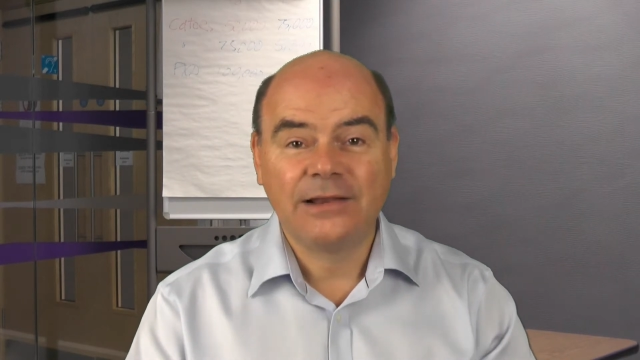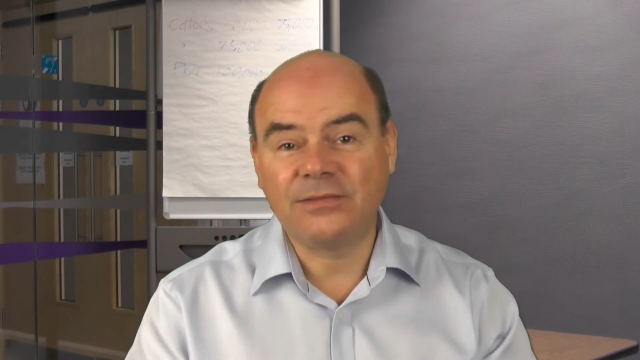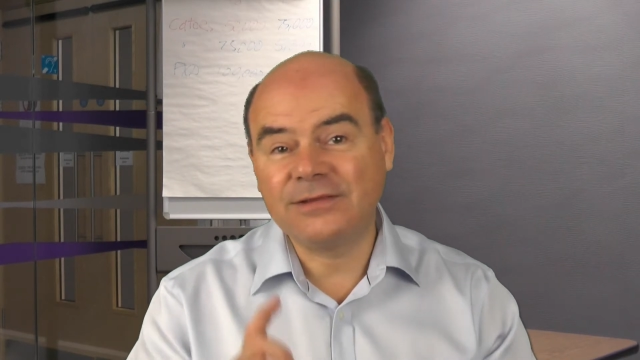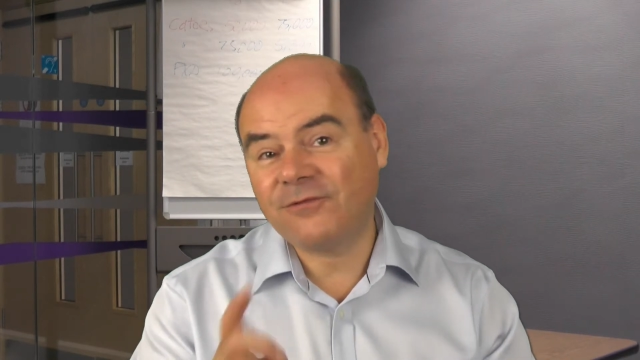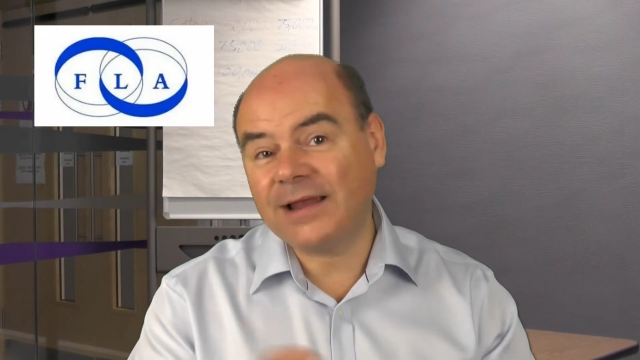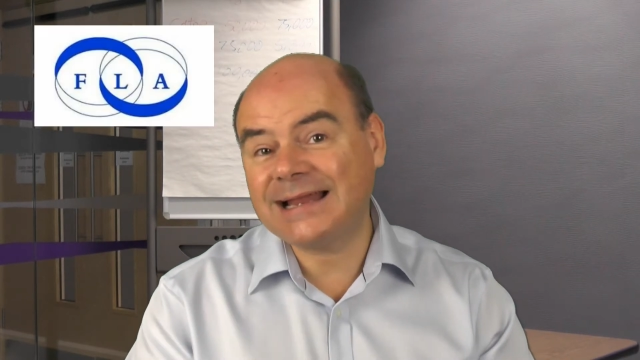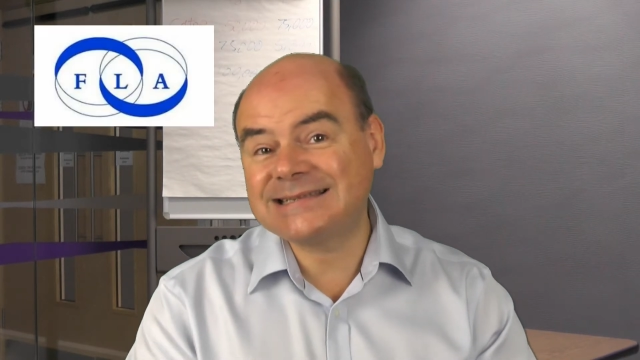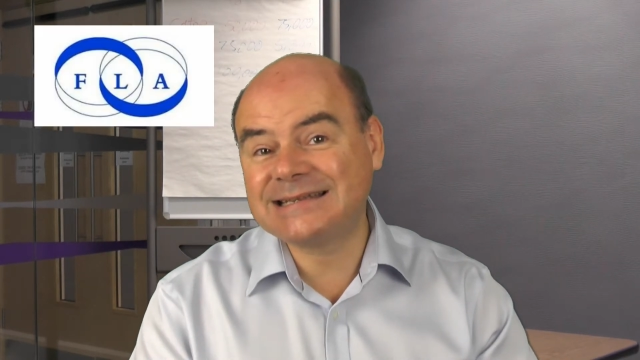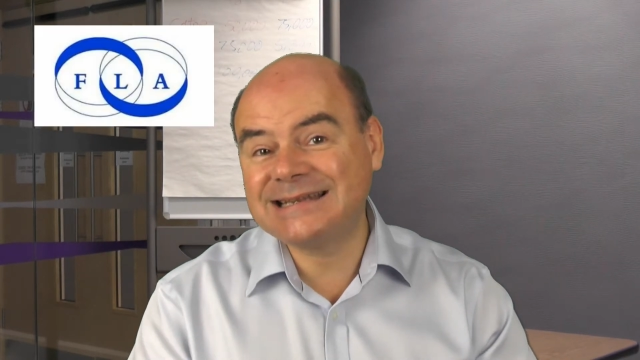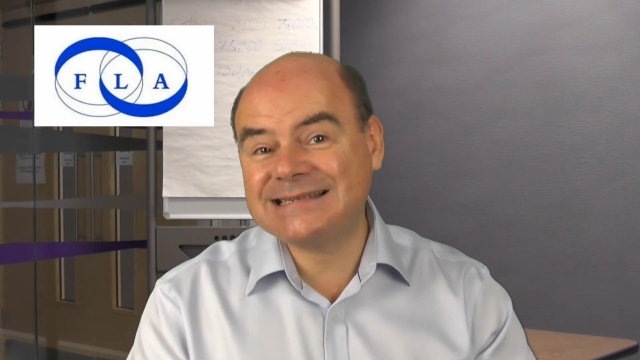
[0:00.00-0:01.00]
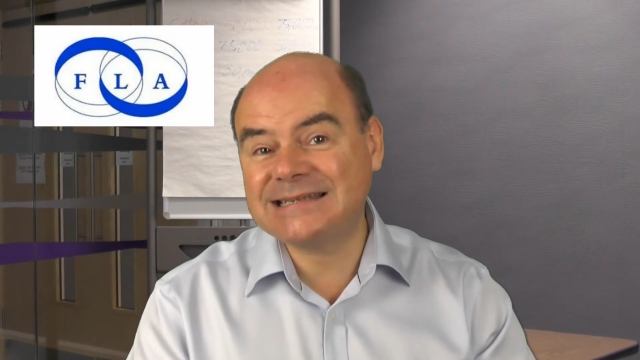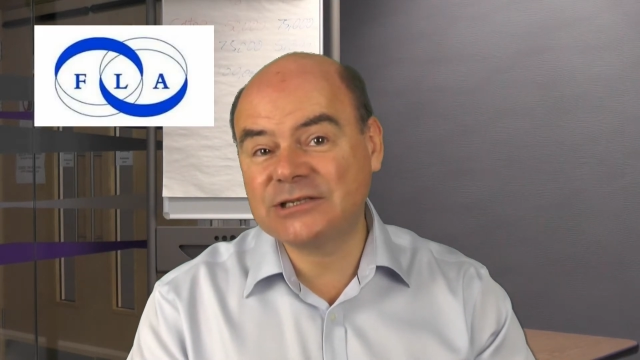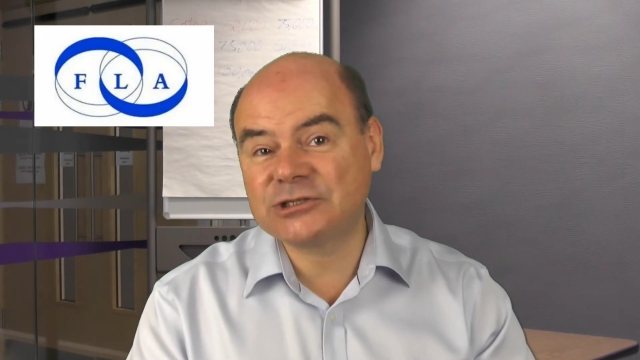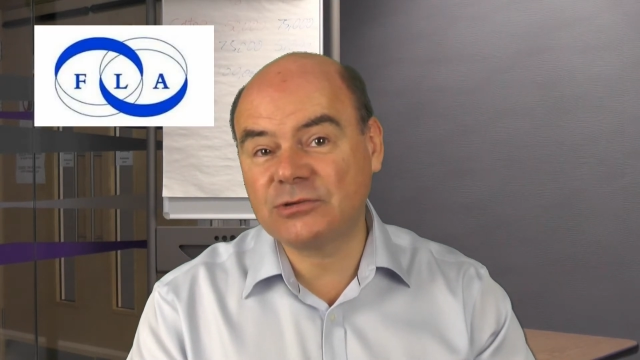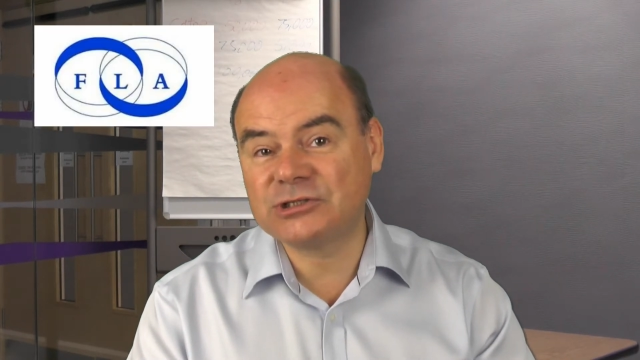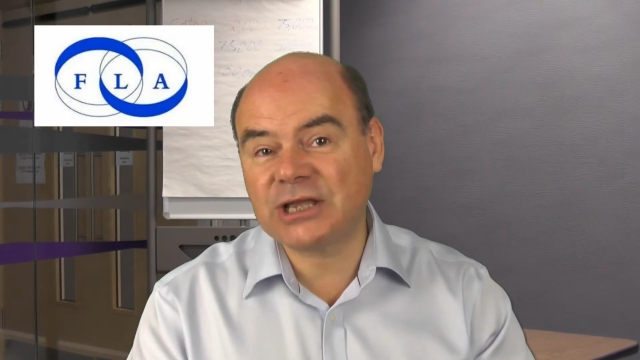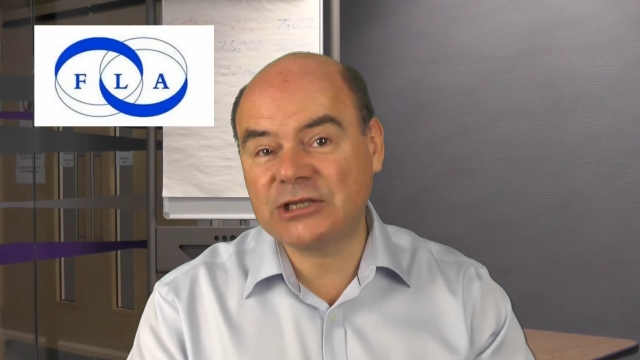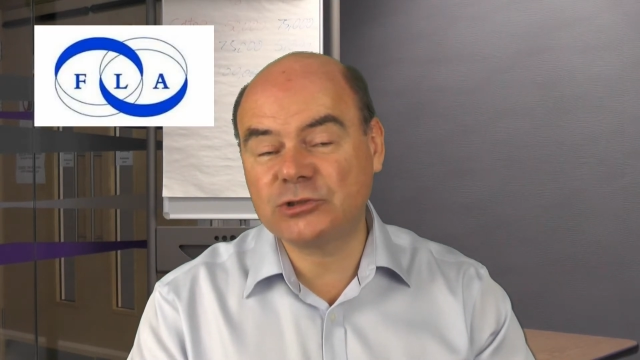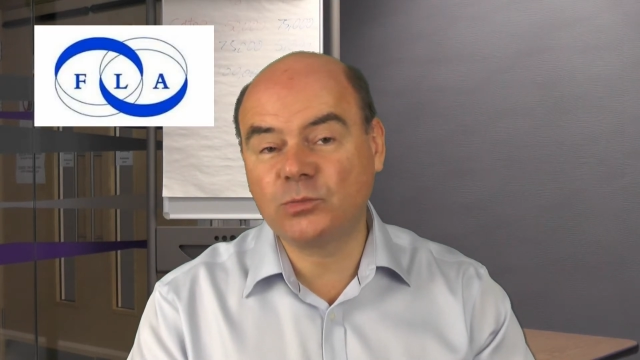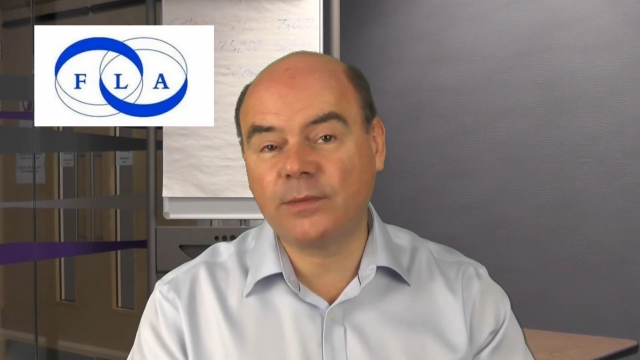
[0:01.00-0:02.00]
The Finance and Leasing
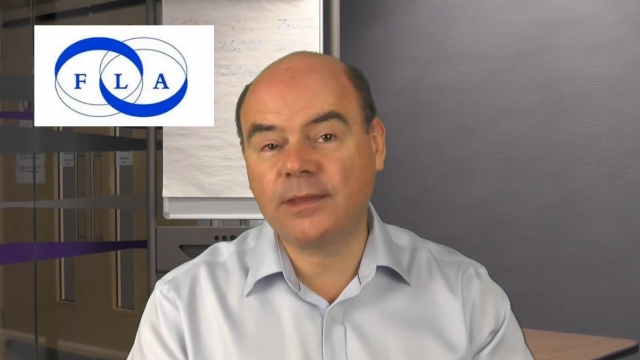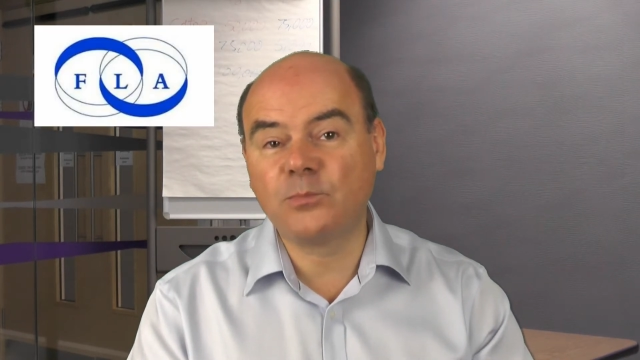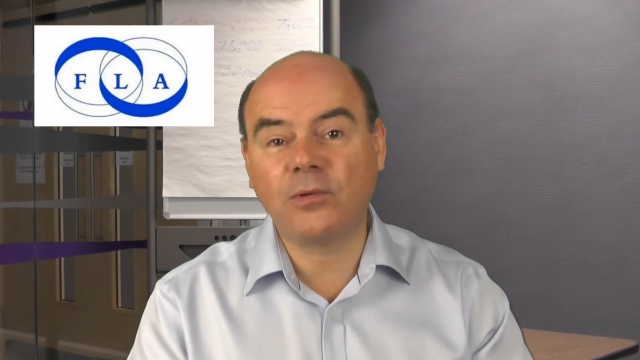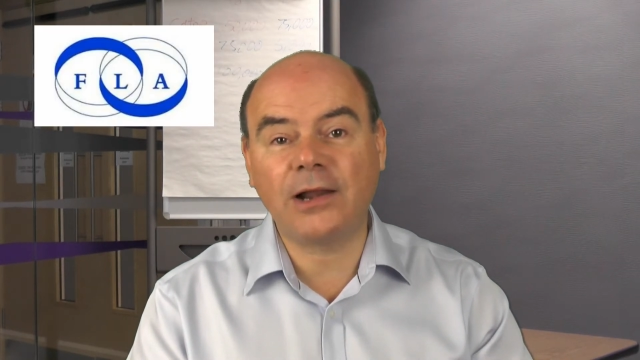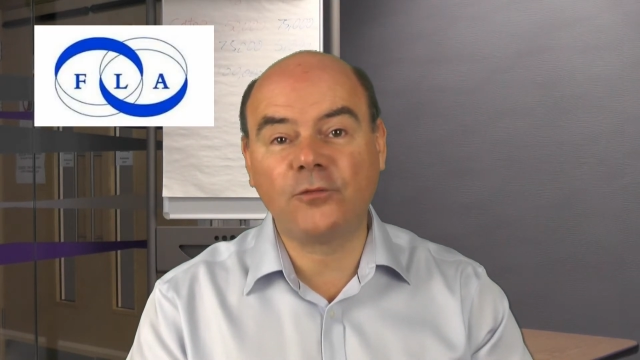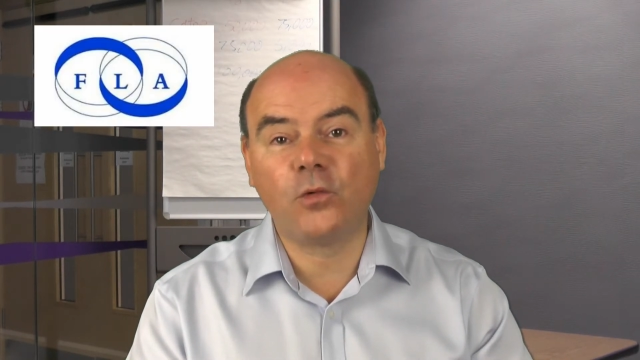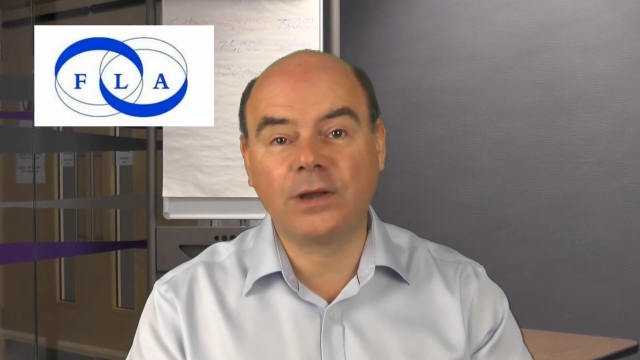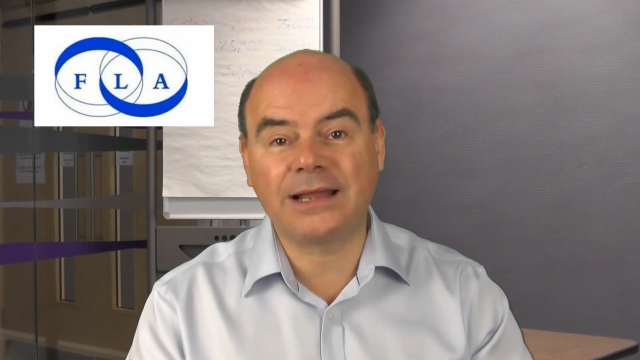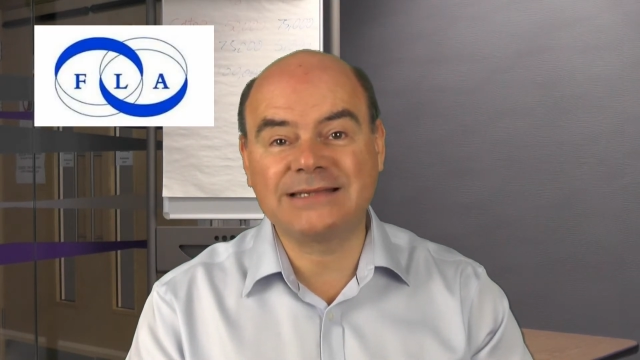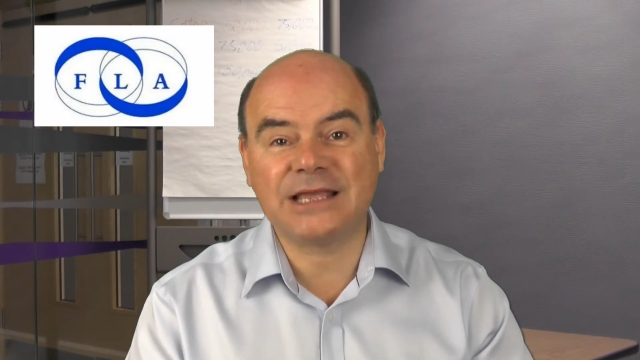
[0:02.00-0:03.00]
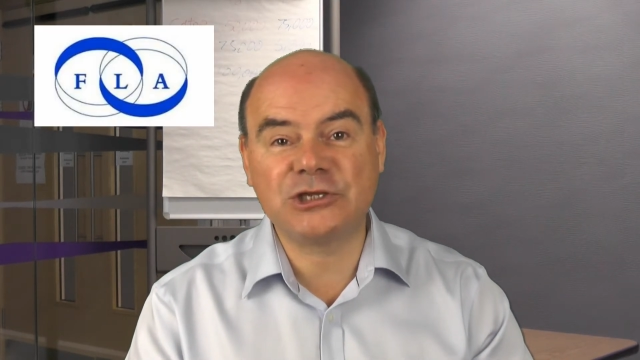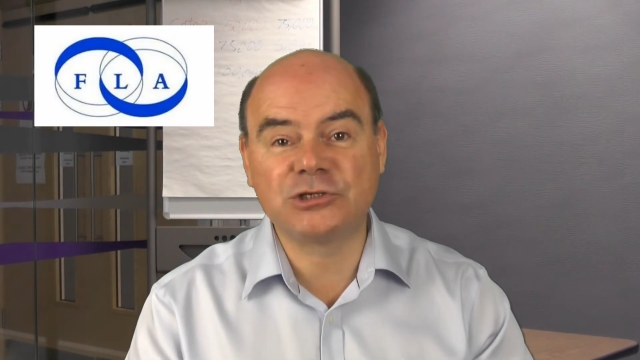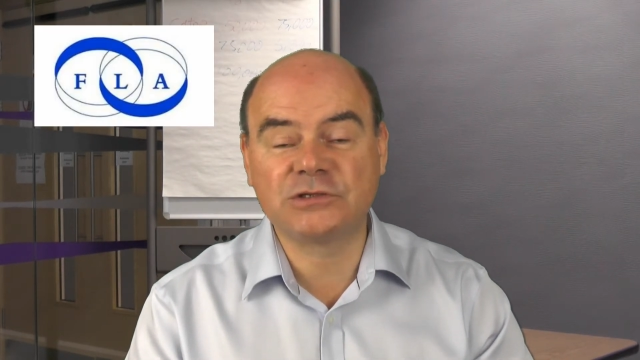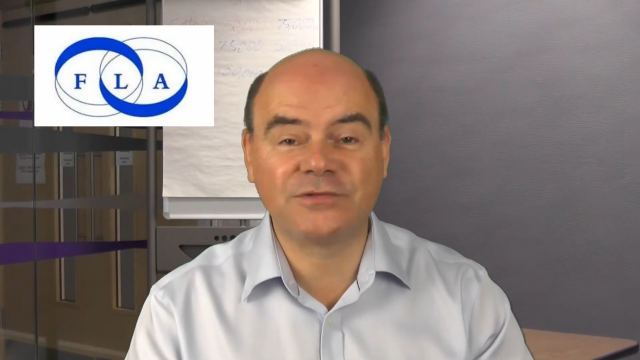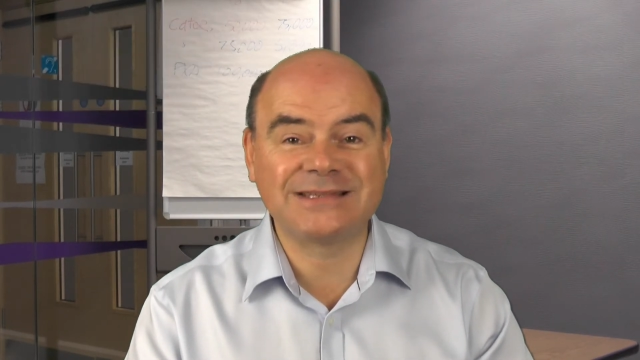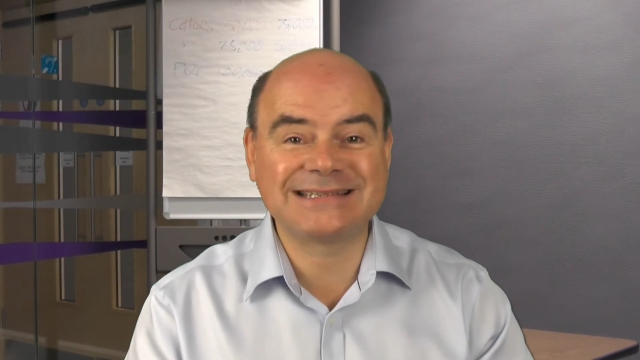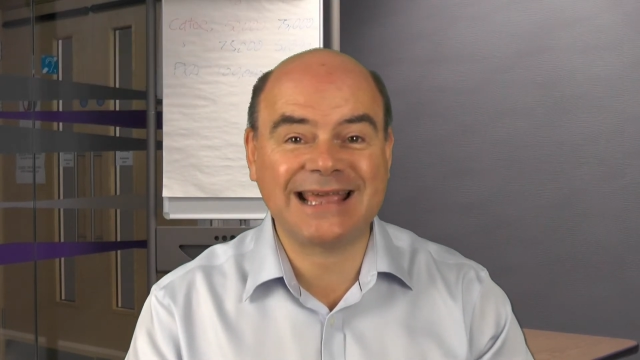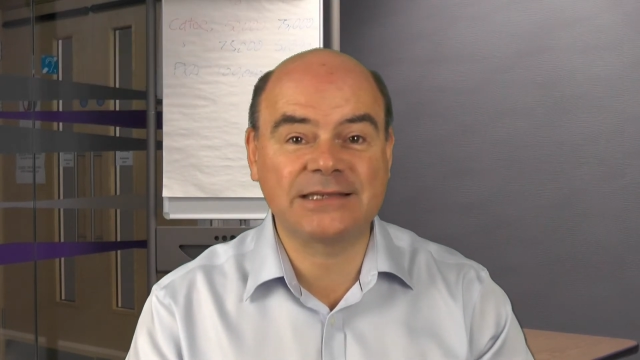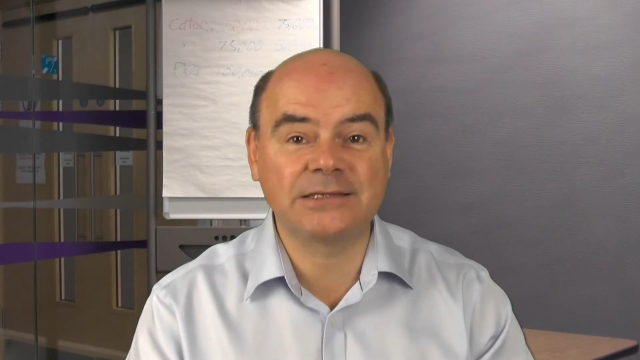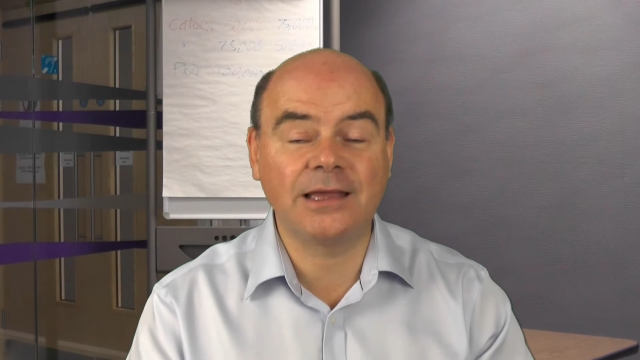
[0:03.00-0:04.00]
Association, one of the umbrella organisations for the
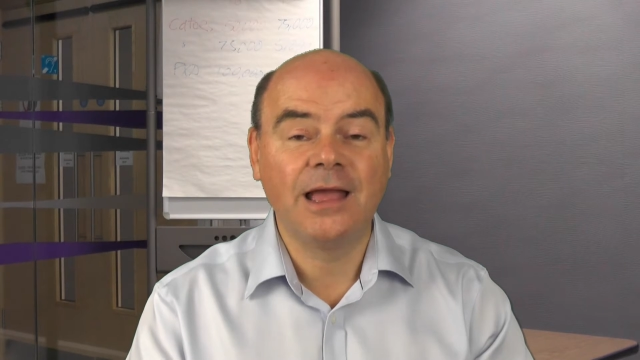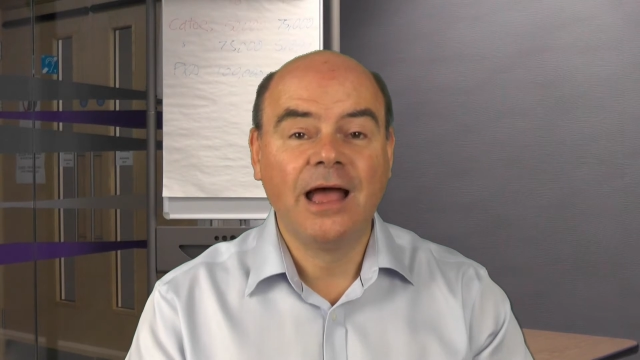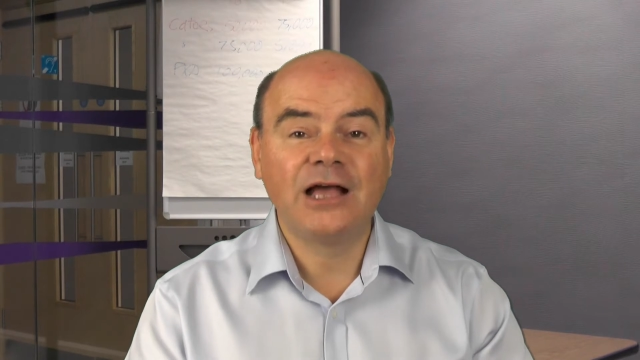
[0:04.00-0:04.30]
sector,